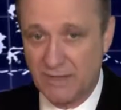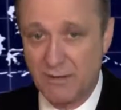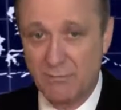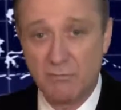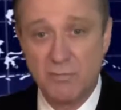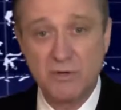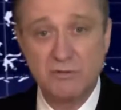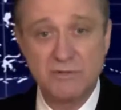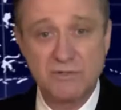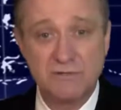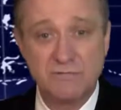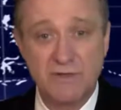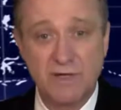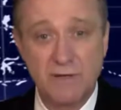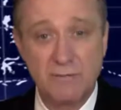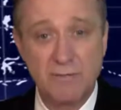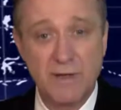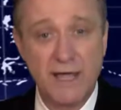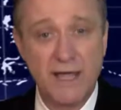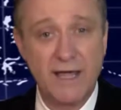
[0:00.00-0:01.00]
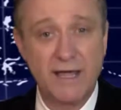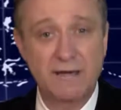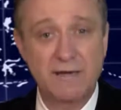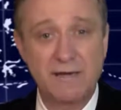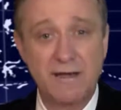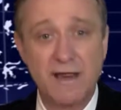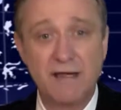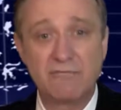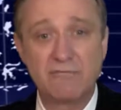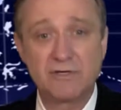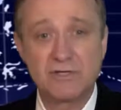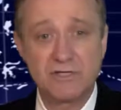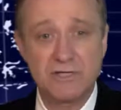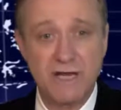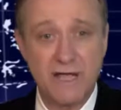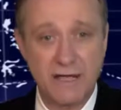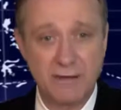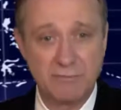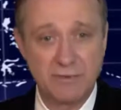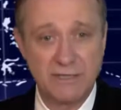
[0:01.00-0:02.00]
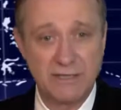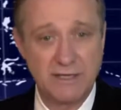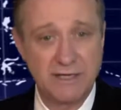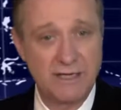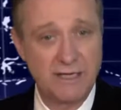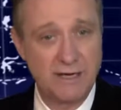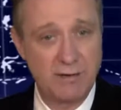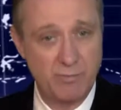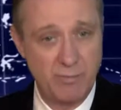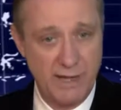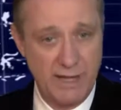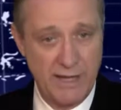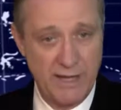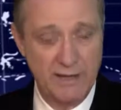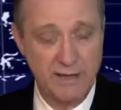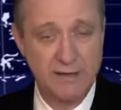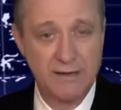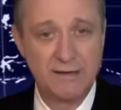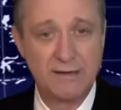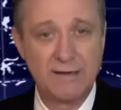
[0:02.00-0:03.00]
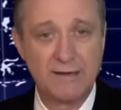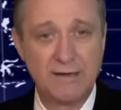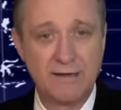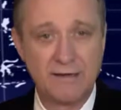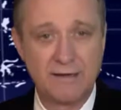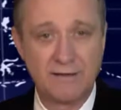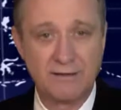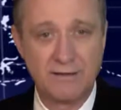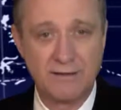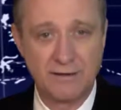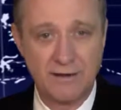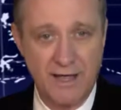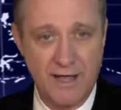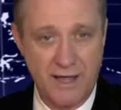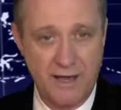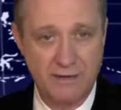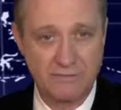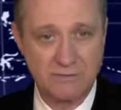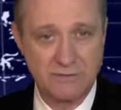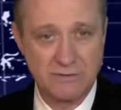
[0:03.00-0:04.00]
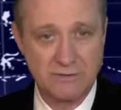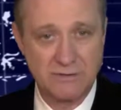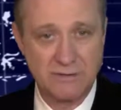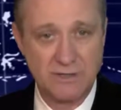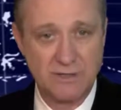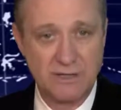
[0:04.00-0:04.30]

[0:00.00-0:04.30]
Most of them had never slept in a bed in their lives.